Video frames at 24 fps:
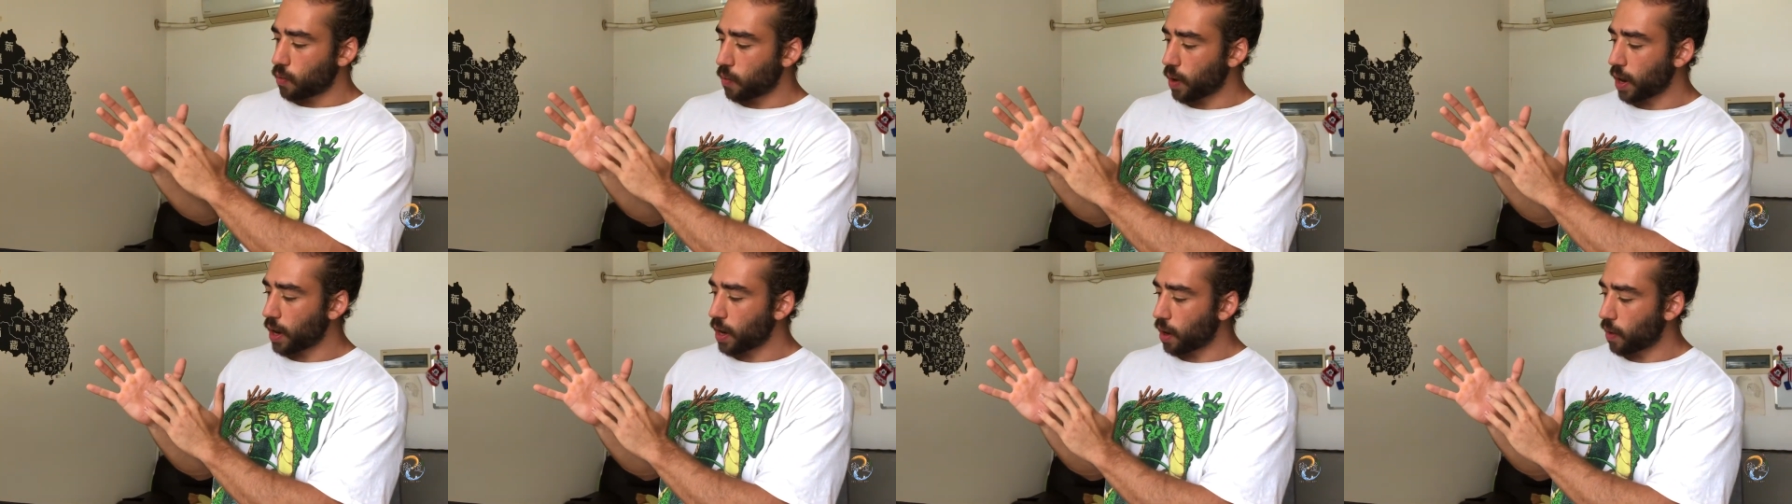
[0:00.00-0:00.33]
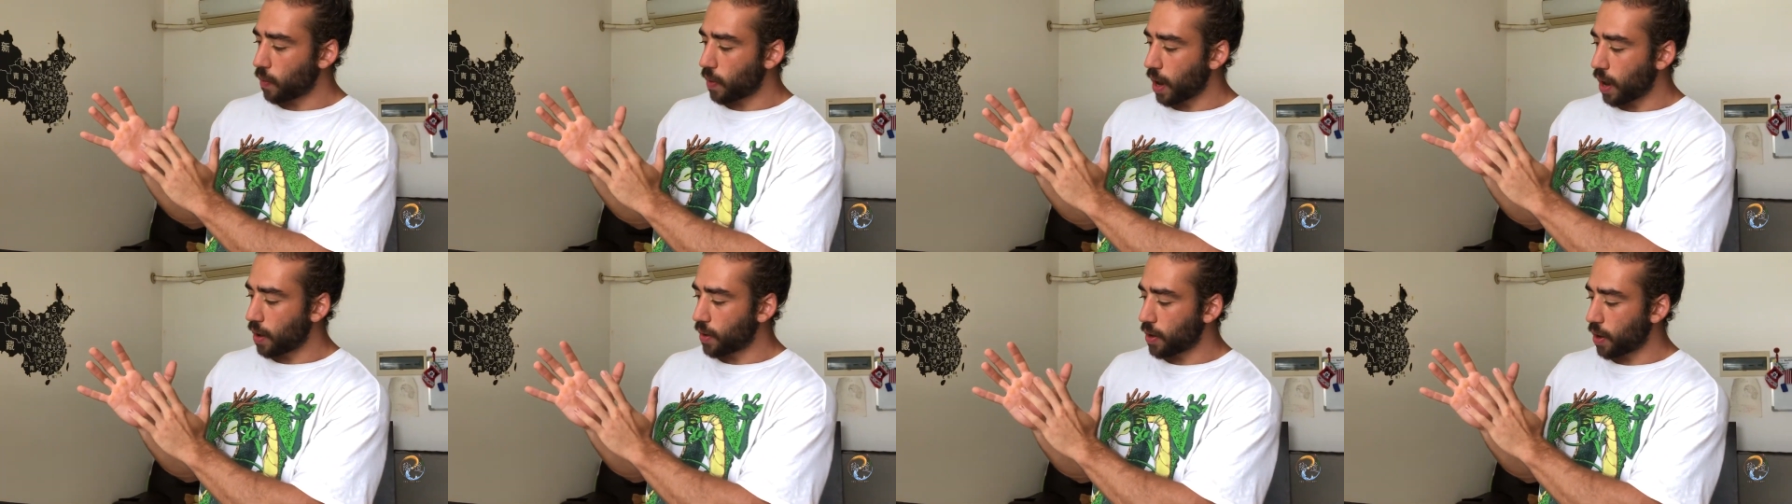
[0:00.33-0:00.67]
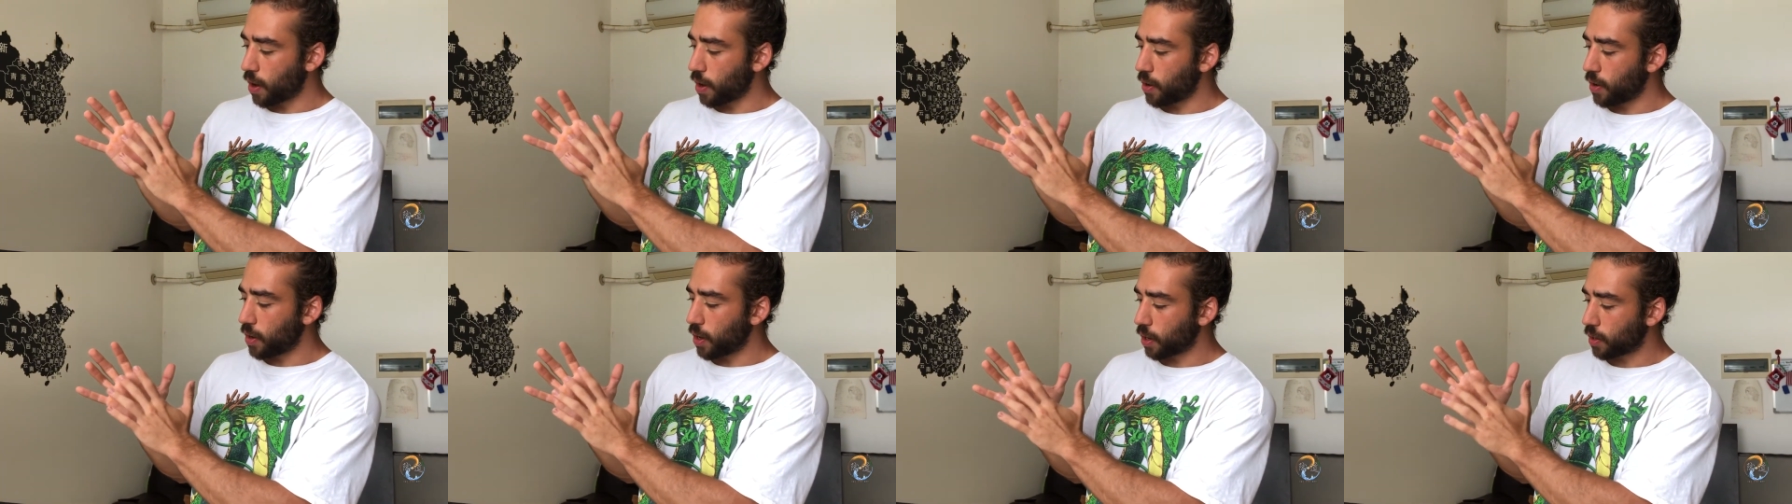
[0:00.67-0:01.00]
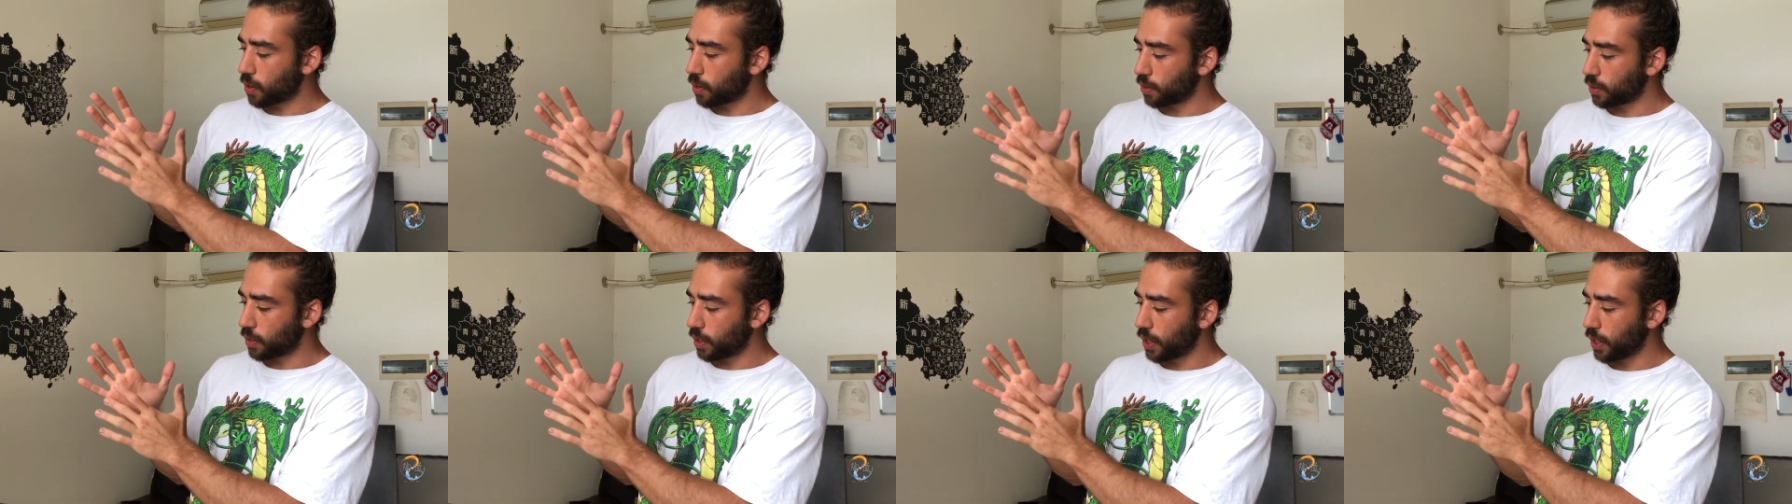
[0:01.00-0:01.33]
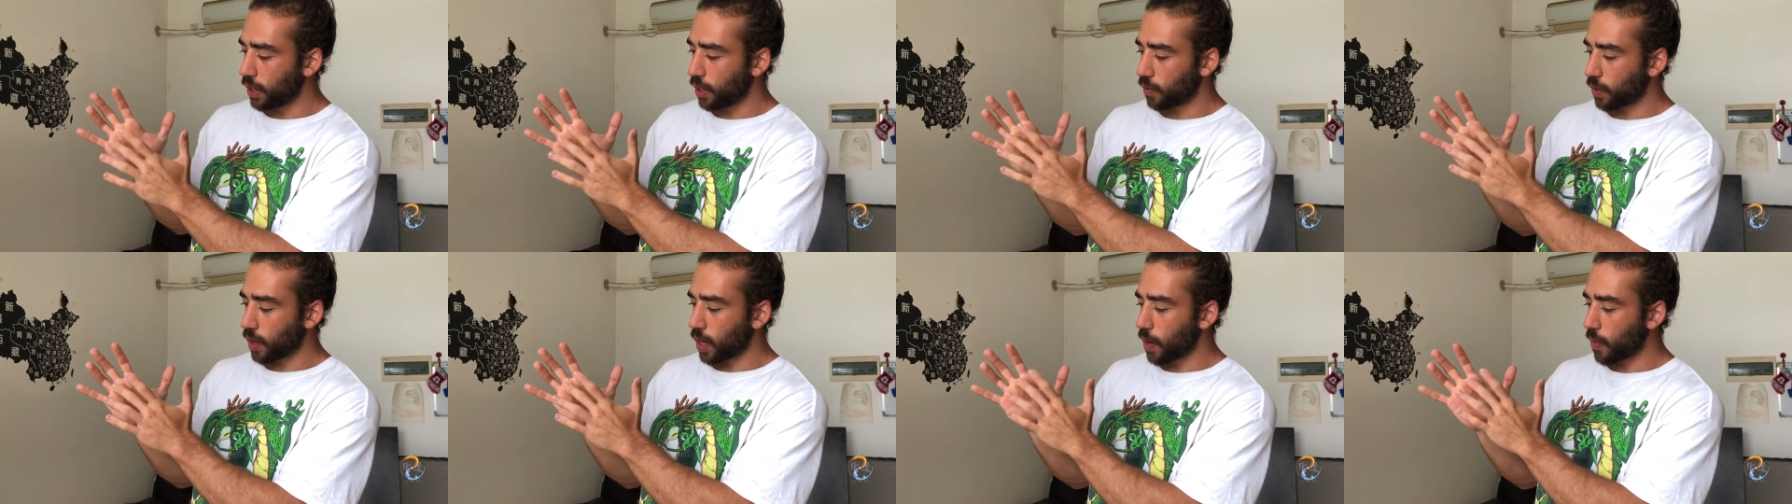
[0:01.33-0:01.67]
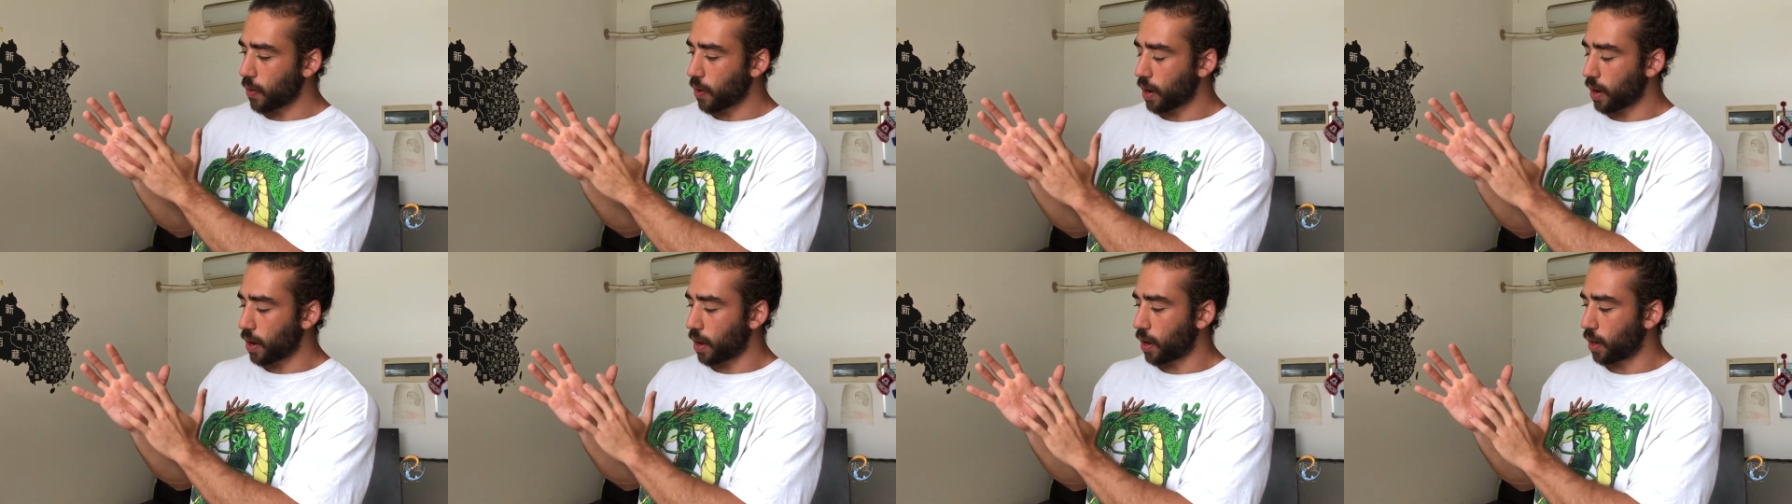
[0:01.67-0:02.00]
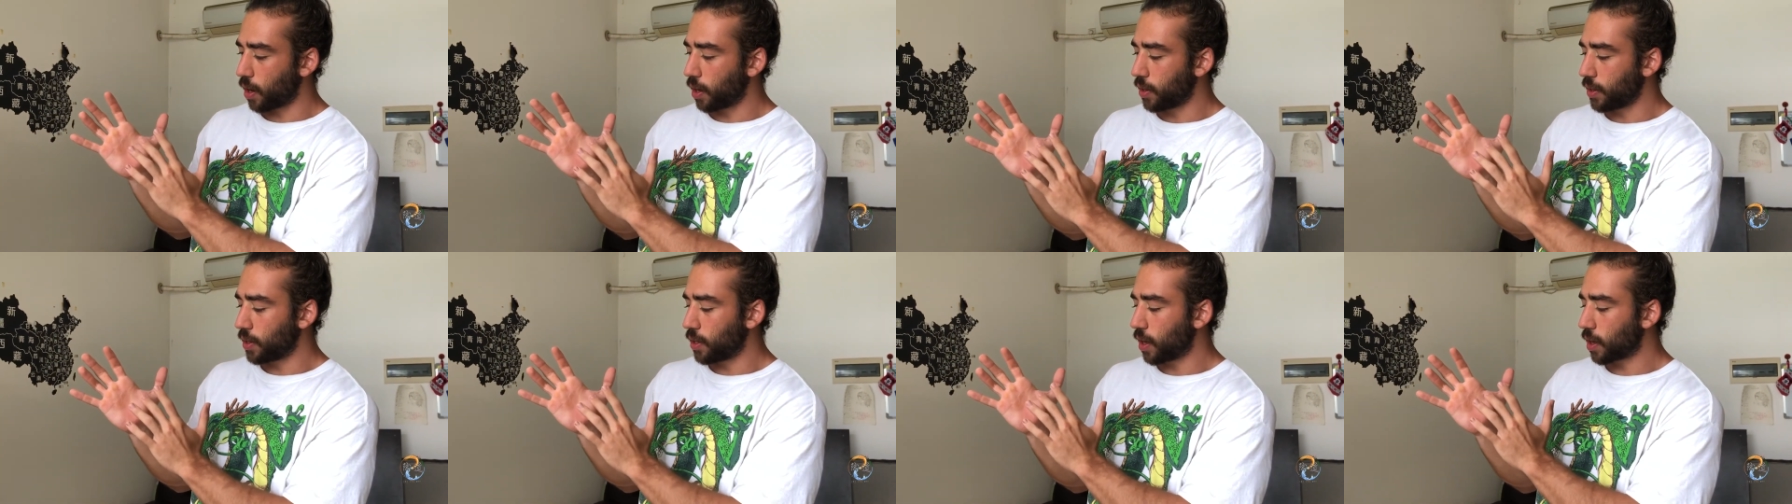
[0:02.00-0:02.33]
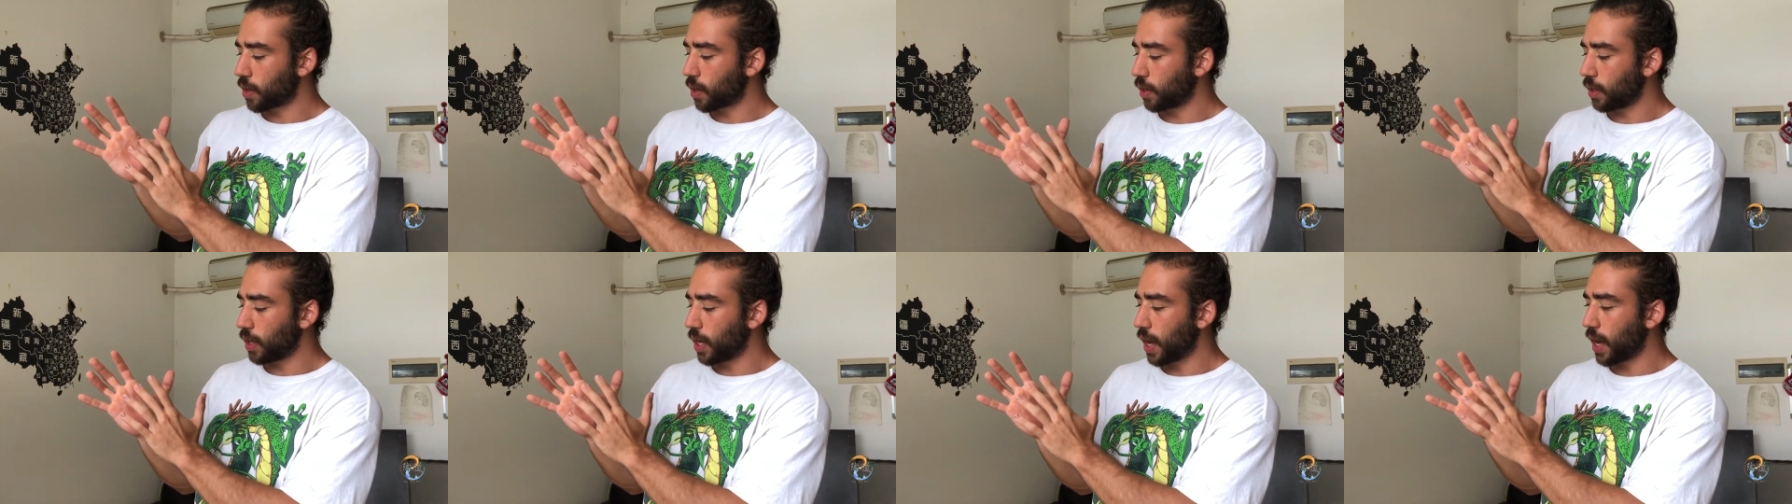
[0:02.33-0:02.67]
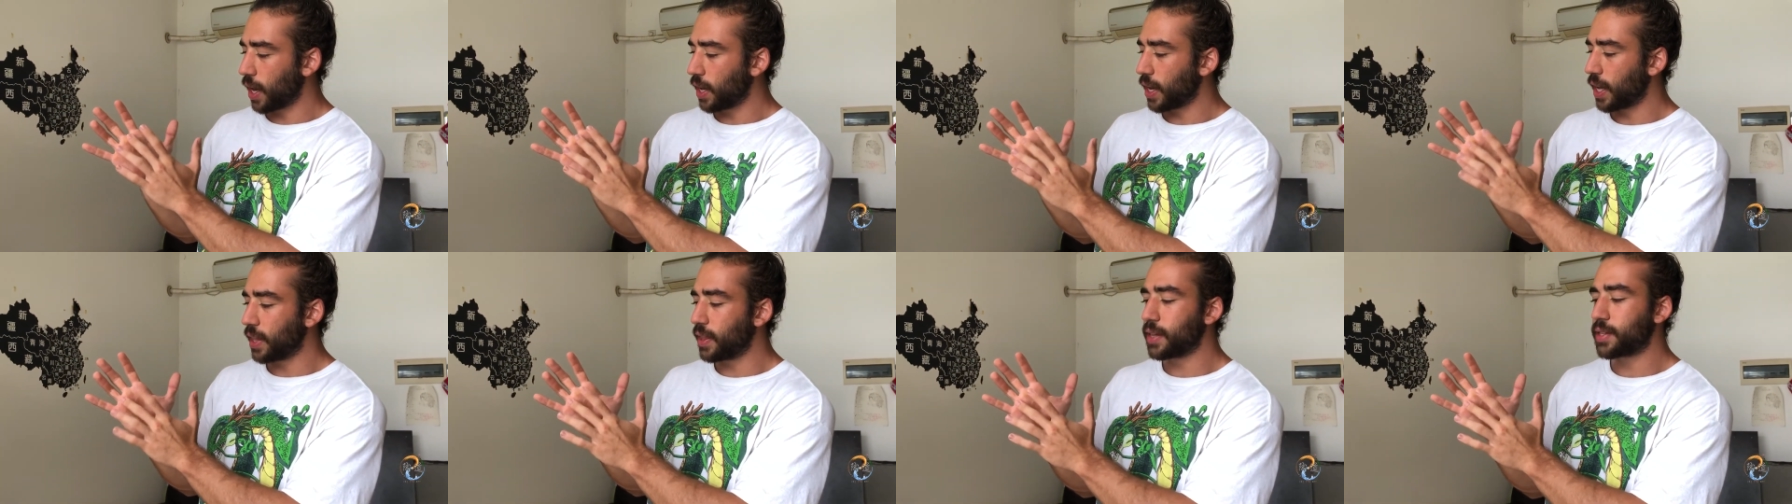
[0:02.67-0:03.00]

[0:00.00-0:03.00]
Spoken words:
right around our knuckles here, right around our knuckle line,